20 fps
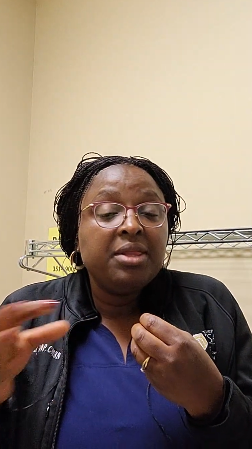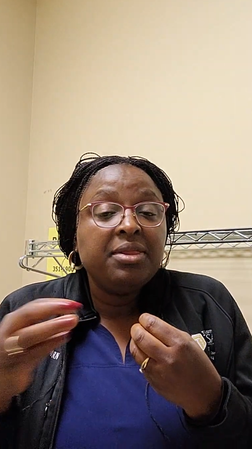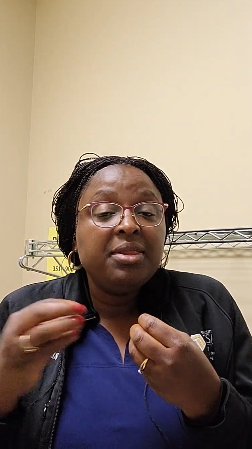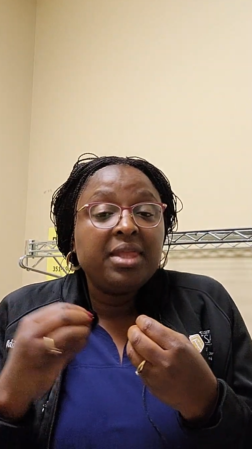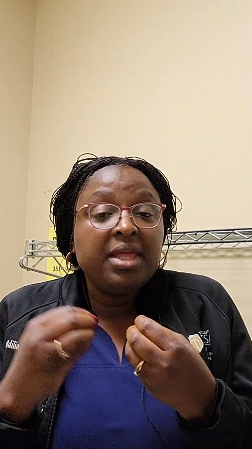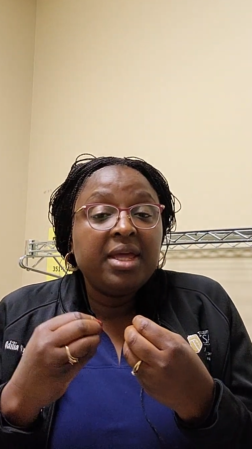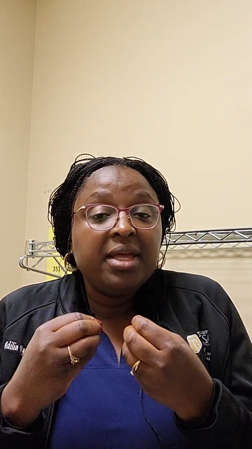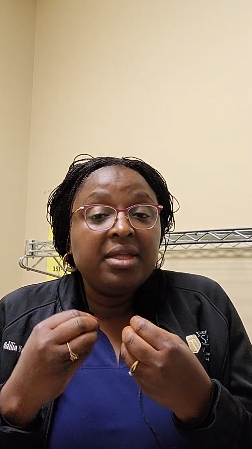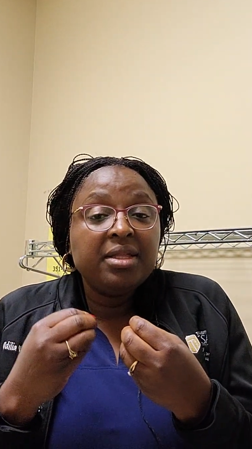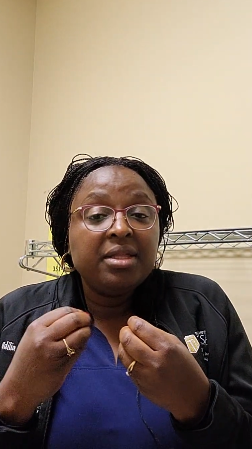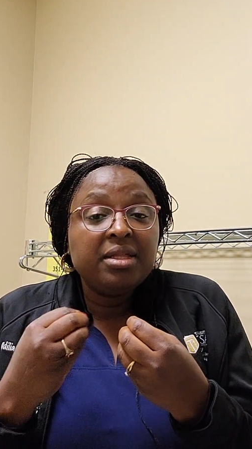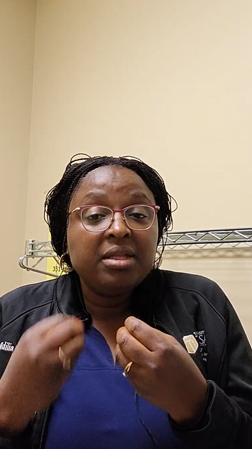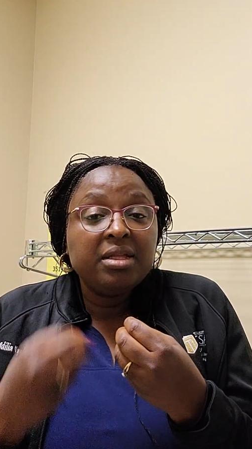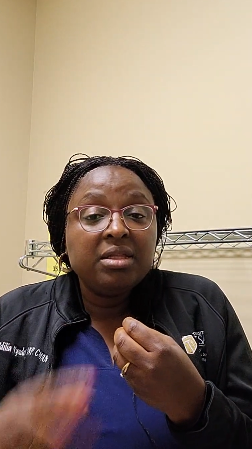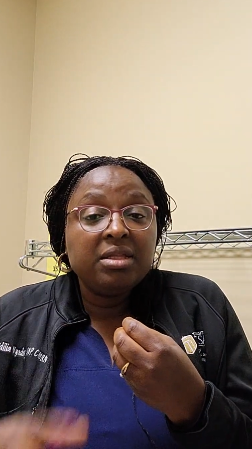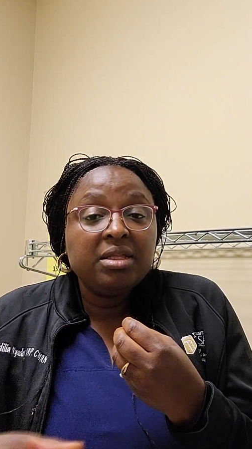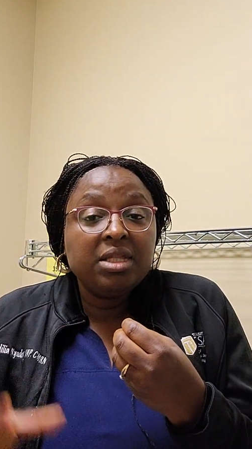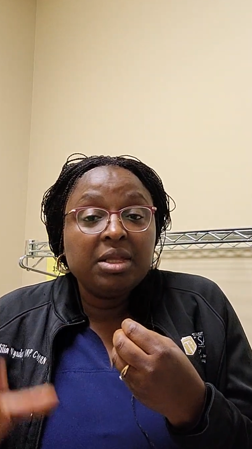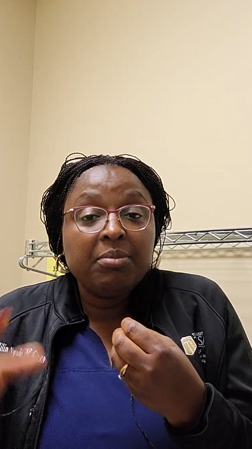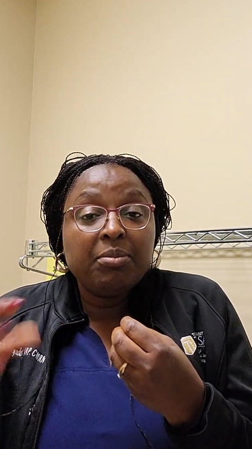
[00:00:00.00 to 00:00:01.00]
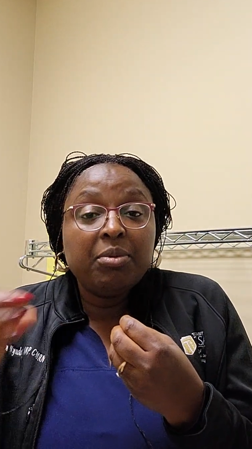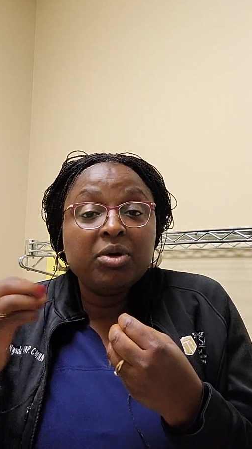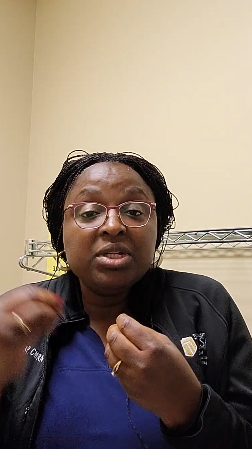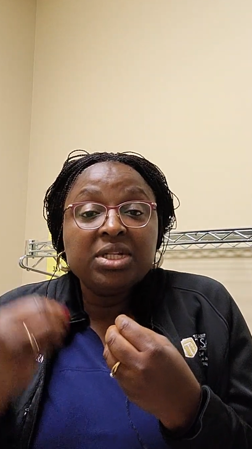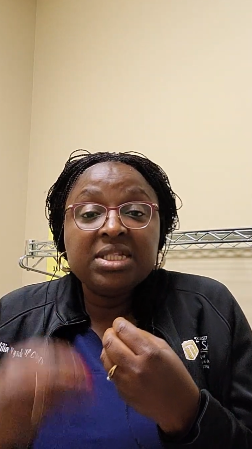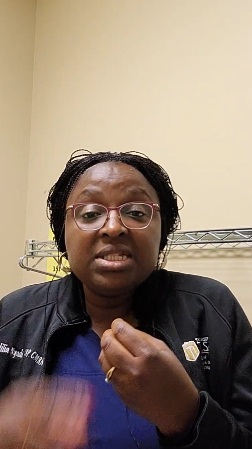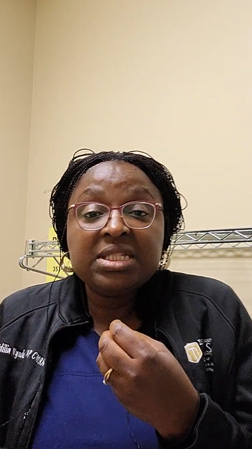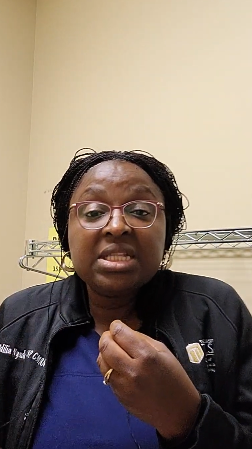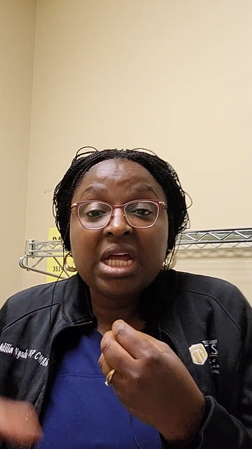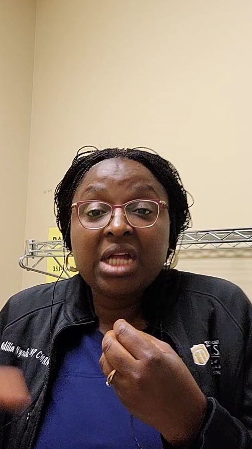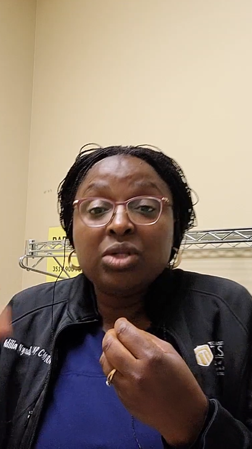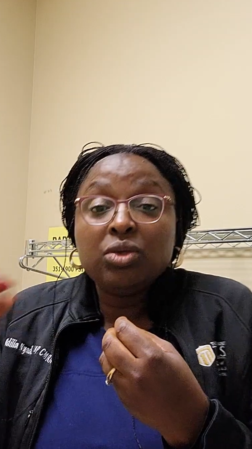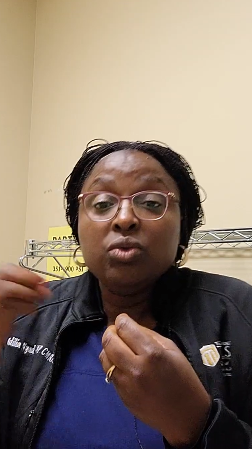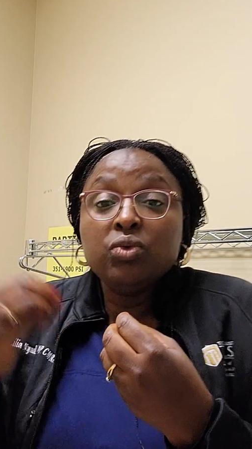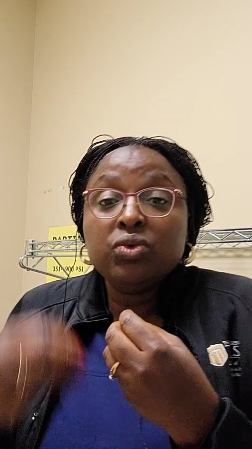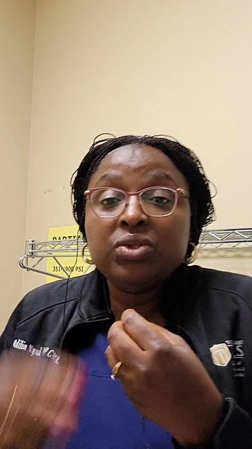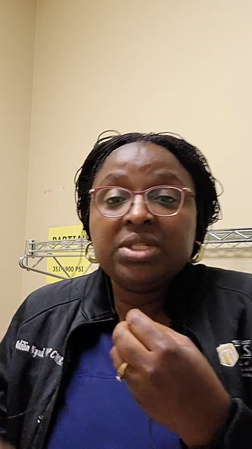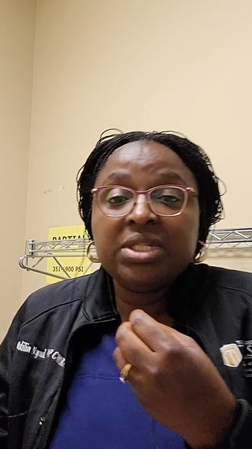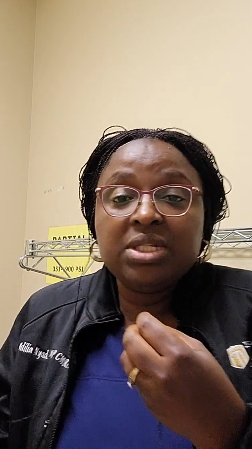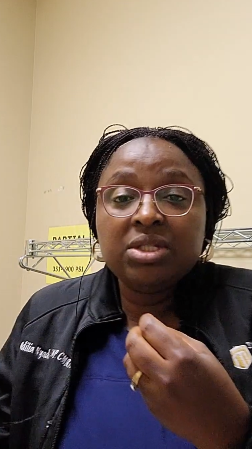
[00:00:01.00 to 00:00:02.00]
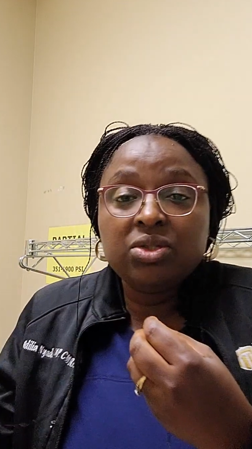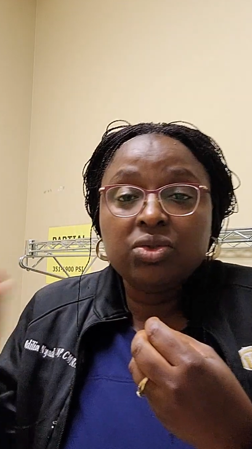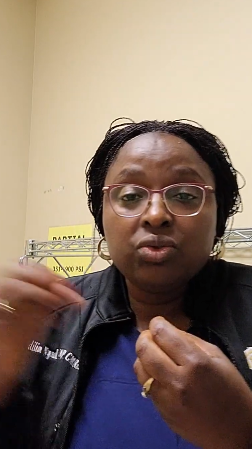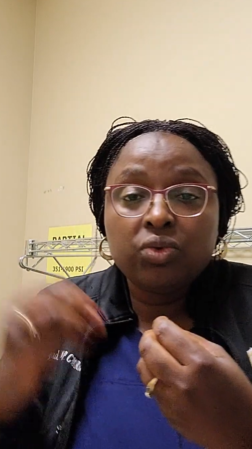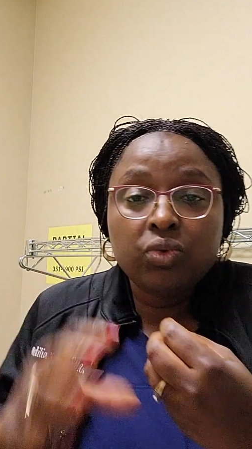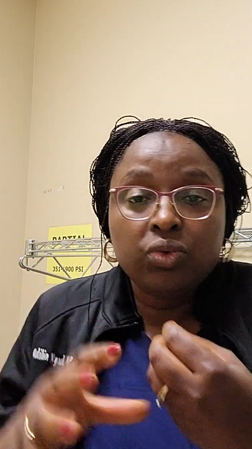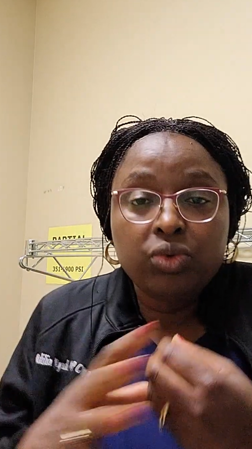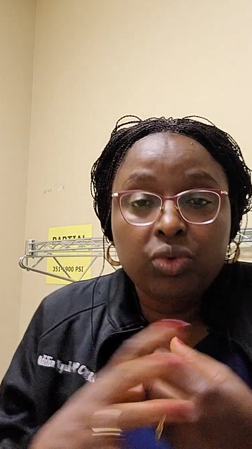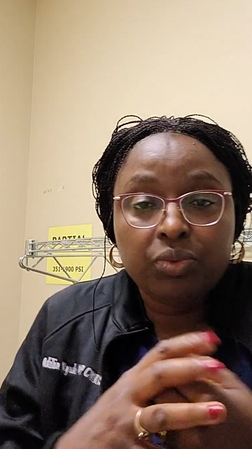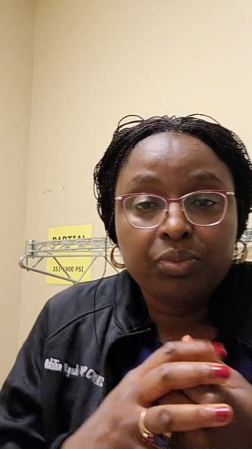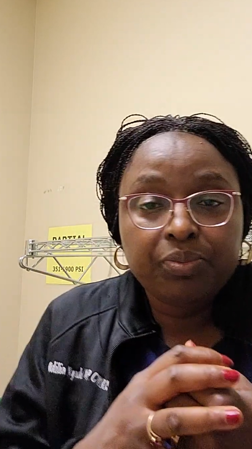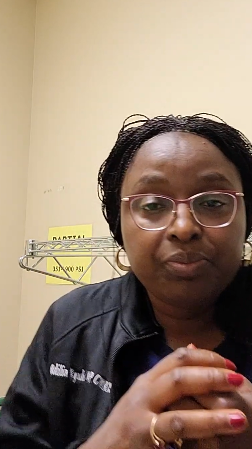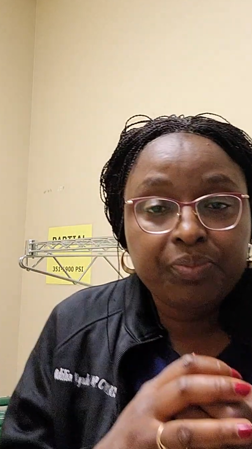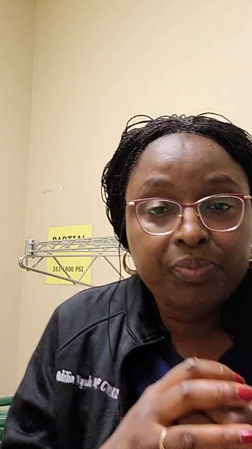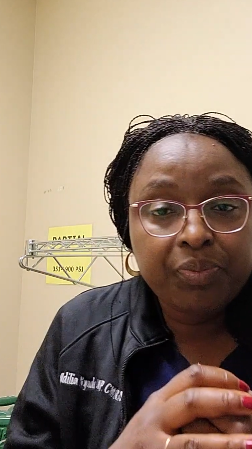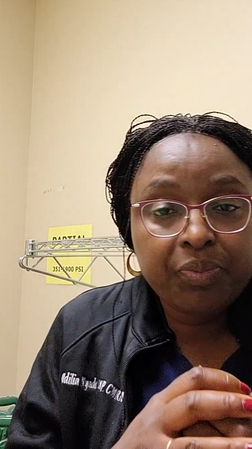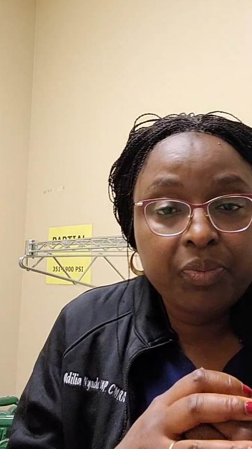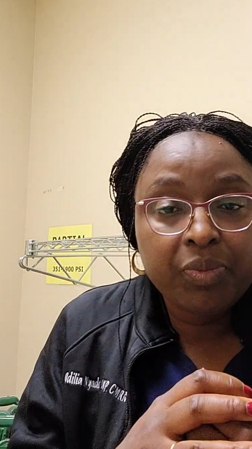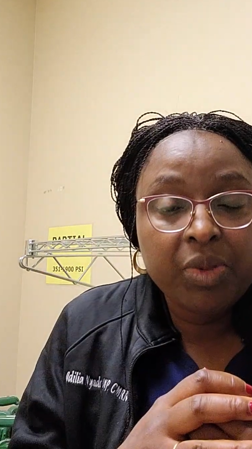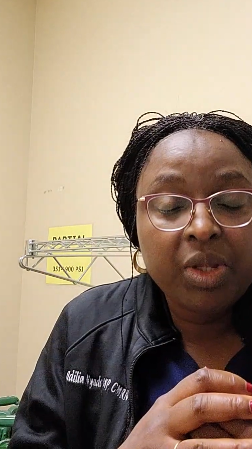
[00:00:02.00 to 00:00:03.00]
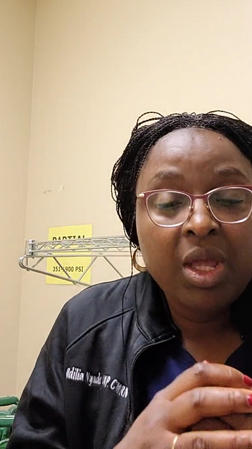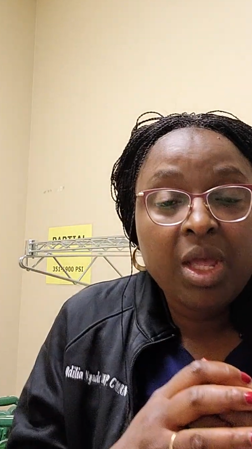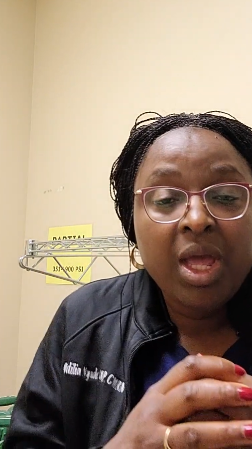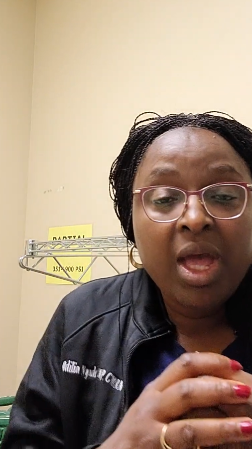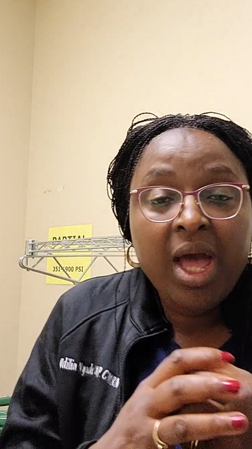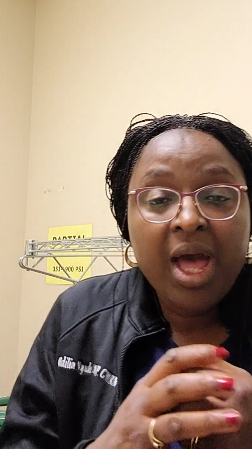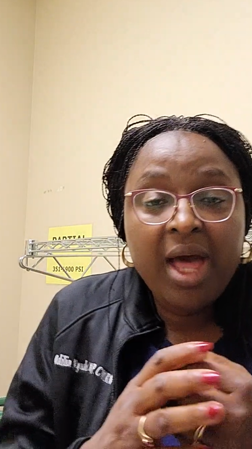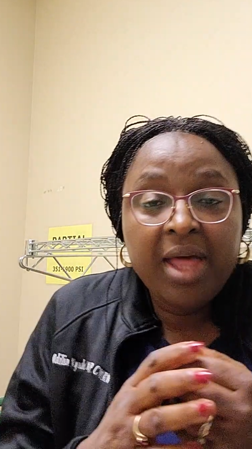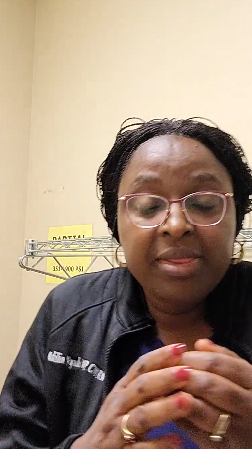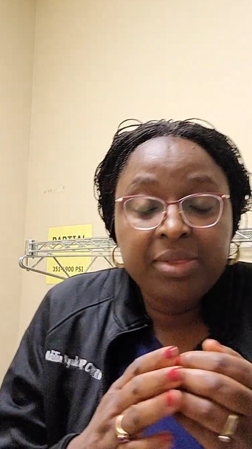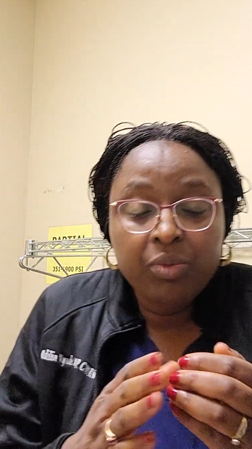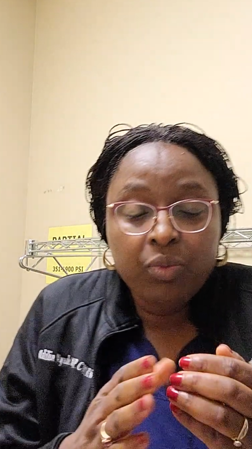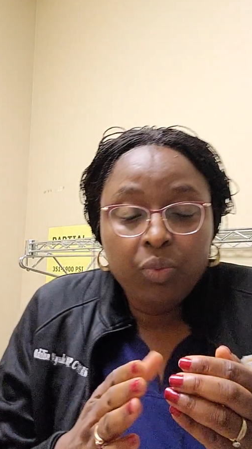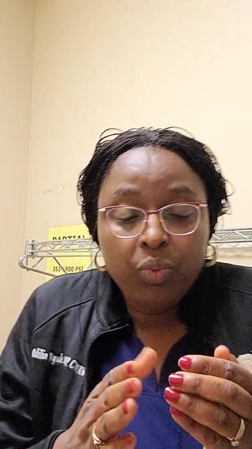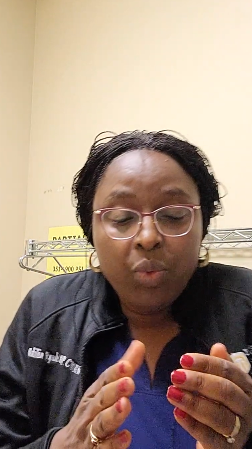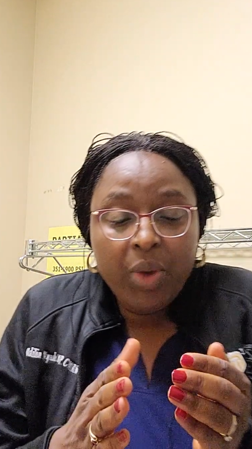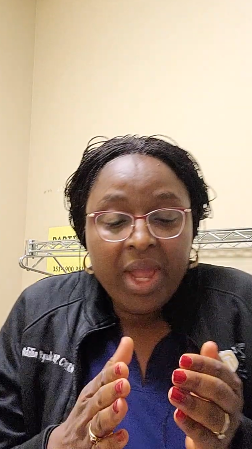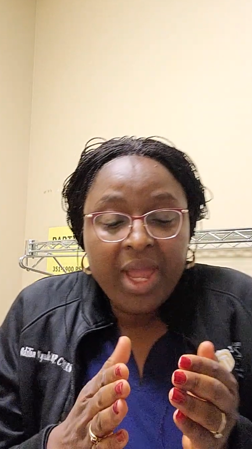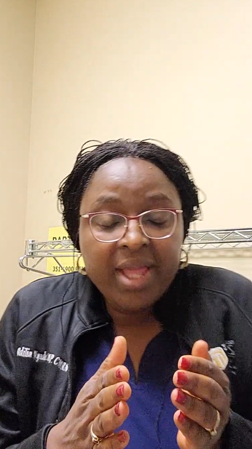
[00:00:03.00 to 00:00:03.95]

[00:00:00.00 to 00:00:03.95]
then the body start losing sodium. And